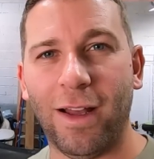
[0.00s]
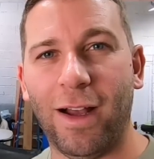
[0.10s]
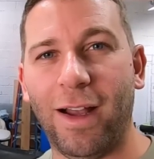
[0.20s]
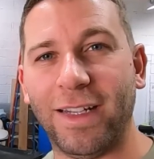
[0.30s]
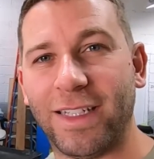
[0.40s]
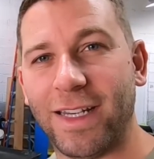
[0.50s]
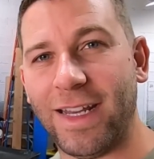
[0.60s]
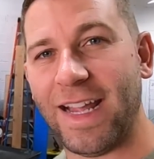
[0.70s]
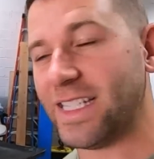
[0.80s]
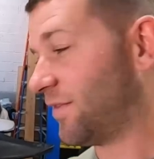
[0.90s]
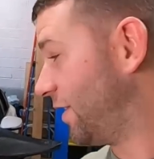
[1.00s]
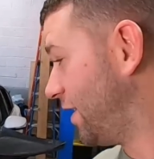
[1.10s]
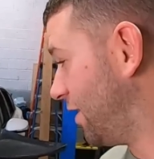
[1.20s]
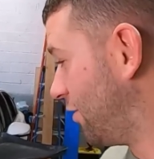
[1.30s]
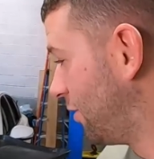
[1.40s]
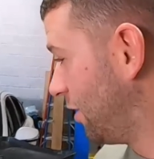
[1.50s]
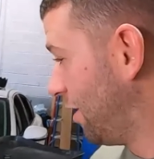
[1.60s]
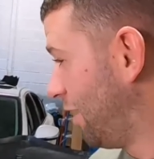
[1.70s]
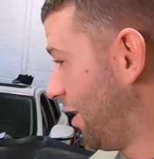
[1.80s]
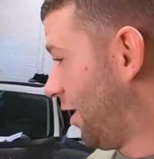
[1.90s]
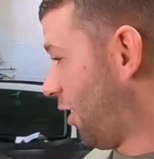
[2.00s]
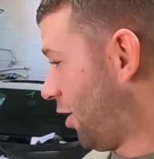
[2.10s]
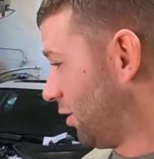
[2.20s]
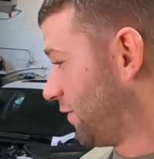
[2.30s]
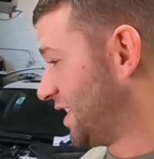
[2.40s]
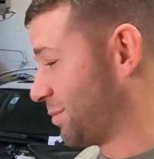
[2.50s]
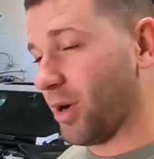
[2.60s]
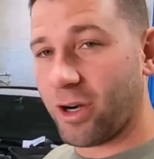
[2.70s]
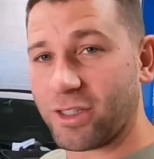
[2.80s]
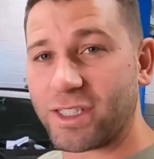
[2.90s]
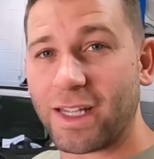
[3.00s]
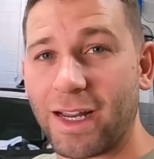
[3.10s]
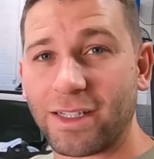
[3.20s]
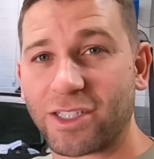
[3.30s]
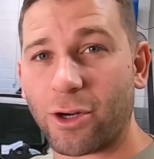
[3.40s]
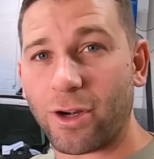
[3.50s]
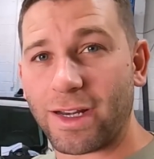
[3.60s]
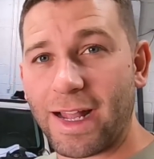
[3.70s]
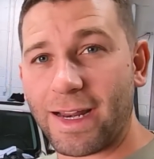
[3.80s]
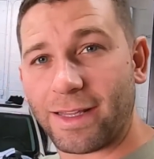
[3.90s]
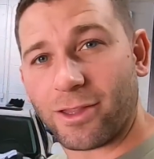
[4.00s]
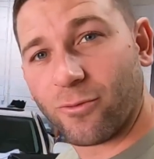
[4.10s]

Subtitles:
In today's video, all of these parts that I started getting,